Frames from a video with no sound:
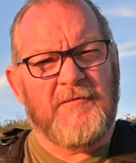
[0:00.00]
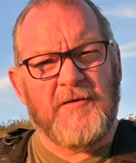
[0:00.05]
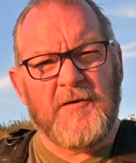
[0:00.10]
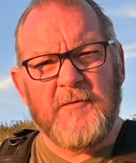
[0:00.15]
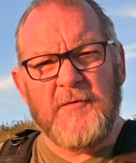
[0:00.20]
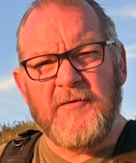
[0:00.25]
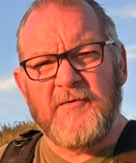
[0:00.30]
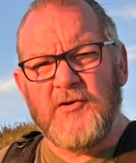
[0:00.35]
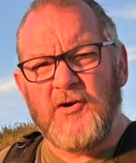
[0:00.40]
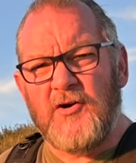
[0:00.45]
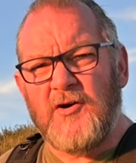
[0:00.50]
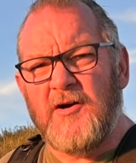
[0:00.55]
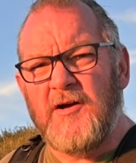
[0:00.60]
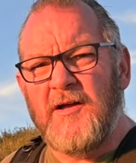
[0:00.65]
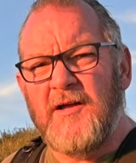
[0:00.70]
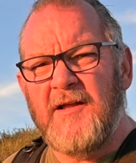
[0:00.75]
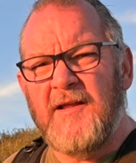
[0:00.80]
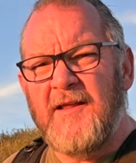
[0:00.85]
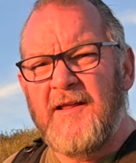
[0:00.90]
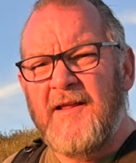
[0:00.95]
we've got
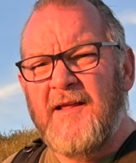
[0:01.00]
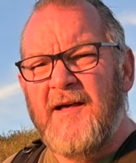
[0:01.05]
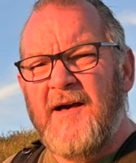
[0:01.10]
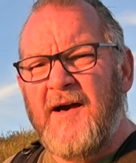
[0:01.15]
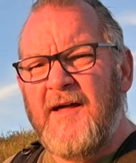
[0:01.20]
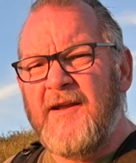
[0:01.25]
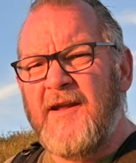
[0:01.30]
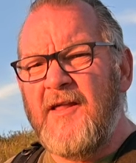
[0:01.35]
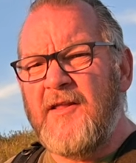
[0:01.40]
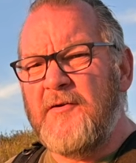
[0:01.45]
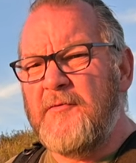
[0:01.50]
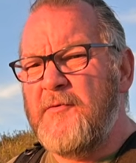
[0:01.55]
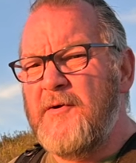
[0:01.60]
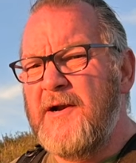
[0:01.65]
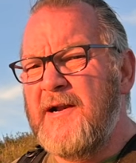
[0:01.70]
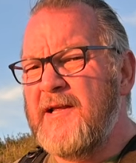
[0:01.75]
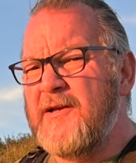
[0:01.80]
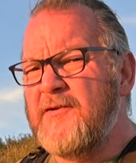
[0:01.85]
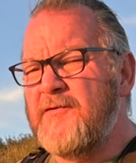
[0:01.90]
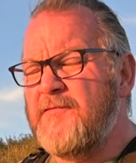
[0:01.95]
another
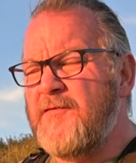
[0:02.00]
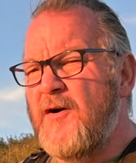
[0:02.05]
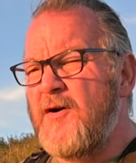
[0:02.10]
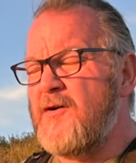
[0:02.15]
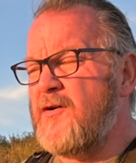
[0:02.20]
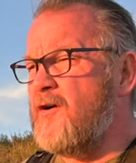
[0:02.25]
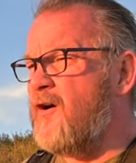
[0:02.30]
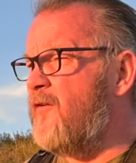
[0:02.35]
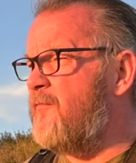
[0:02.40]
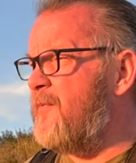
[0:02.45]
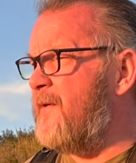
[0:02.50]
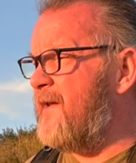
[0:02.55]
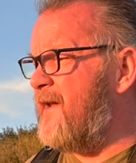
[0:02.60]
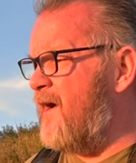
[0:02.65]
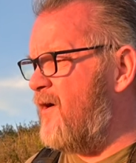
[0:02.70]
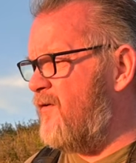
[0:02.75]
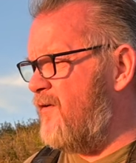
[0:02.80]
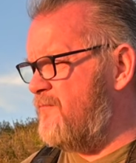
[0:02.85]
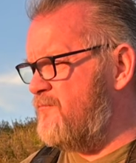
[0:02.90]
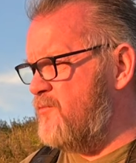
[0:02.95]
really good photograph. But
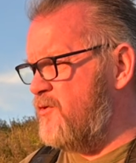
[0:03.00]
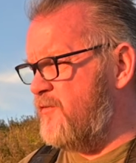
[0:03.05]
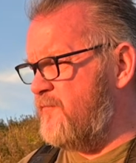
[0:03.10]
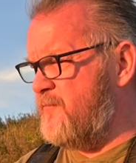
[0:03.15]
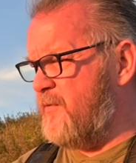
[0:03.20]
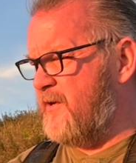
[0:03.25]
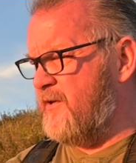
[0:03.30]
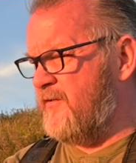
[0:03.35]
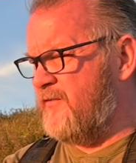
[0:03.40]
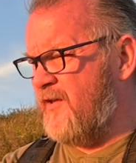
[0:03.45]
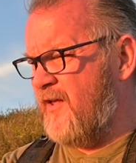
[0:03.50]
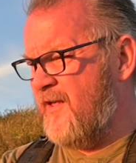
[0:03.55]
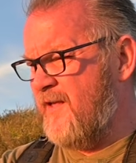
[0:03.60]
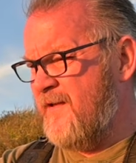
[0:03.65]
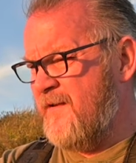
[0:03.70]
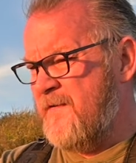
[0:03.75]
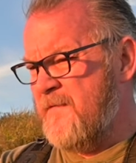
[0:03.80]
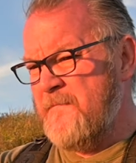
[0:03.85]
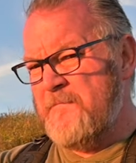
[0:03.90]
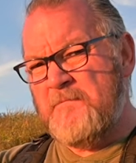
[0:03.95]
now I've moved because
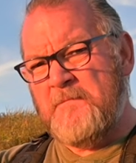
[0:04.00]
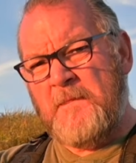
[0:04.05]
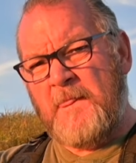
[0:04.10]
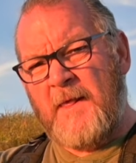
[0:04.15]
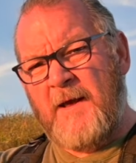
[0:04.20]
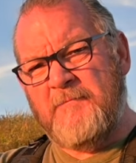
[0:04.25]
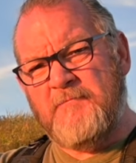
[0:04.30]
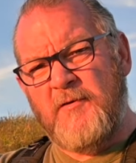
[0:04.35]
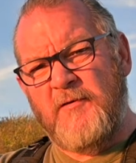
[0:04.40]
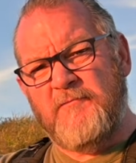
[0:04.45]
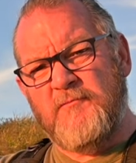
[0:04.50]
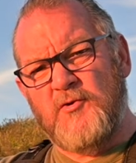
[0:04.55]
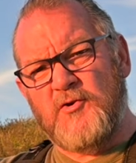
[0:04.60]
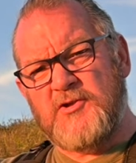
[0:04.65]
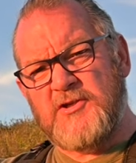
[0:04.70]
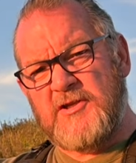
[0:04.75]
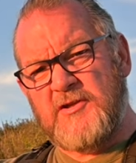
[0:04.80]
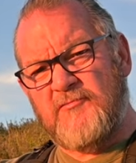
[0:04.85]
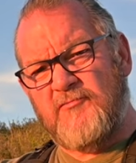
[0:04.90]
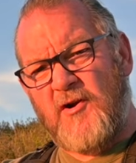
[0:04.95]
I've moved more
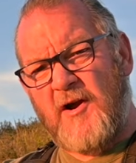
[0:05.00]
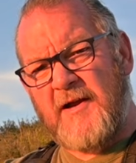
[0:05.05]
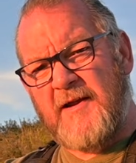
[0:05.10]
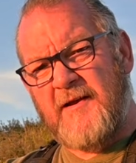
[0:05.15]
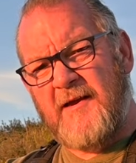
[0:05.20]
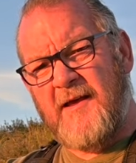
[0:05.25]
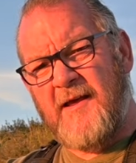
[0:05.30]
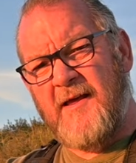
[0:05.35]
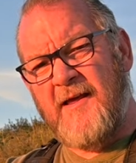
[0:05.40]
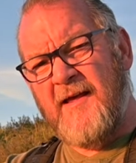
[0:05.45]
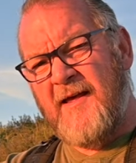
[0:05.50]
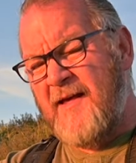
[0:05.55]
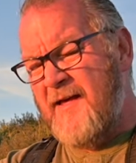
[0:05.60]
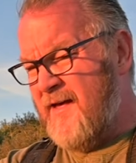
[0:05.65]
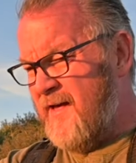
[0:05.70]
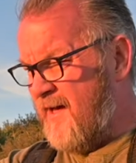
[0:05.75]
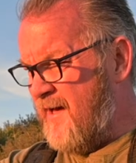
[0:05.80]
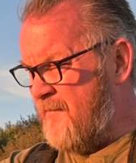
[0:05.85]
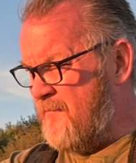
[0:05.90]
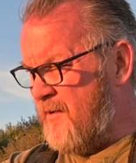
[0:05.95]
to the right,
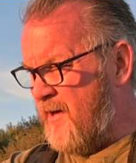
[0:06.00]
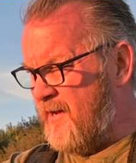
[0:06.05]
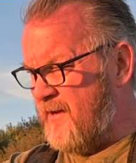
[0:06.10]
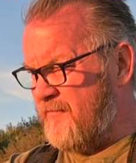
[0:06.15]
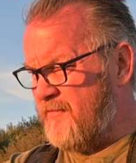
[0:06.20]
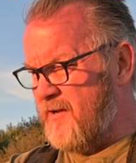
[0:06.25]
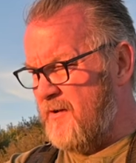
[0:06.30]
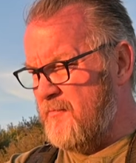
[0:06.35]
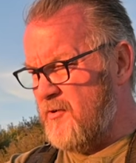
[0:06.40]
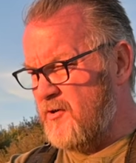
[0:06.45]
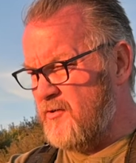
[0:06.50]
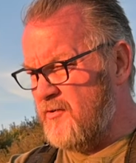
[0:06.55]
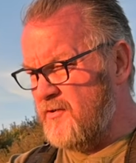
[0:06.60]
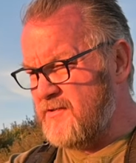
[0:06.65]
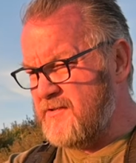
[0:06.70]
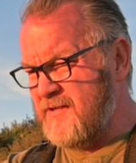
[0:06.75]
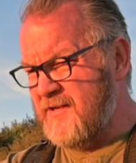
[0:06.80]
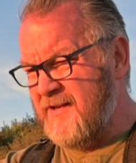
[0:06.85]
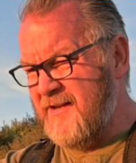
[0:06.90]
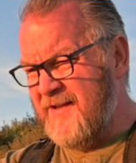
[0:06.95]
and I've come
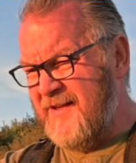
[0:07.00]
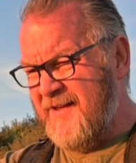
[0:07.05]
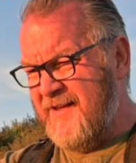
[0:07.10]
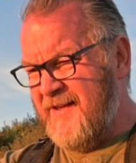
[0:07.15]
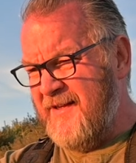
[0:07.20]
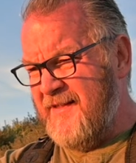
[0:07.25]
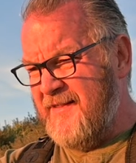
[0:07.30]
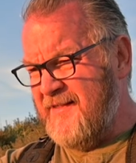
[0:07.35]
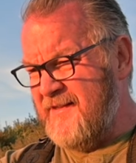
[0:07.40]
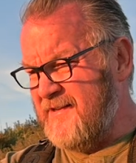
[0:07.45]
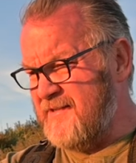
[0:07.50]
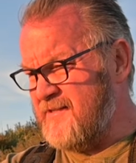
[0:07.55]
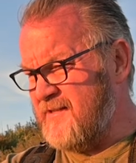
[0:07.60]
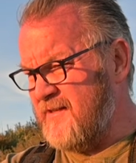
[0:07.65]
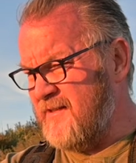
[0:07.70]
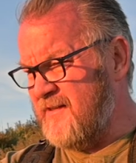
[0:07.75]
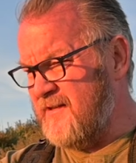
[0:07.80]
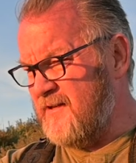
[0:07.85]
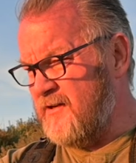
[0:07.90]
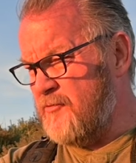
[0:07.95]
across
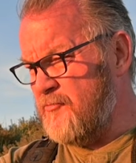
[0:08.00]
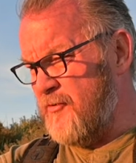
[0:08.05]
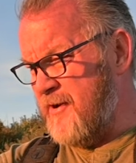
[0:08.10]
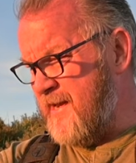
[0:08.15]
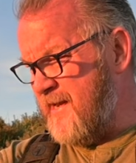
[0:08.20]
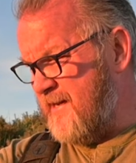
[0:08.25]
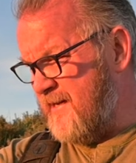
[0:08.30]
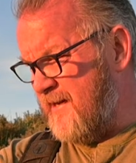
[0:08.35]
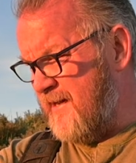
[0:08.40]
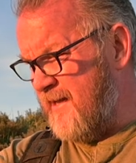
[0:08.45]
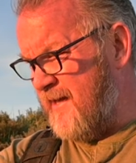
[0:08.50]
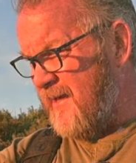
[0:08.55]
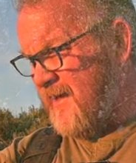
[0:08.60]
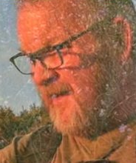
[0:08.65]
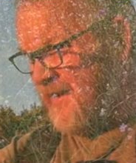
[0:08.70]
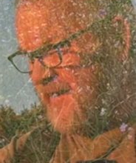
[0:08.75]
the green here,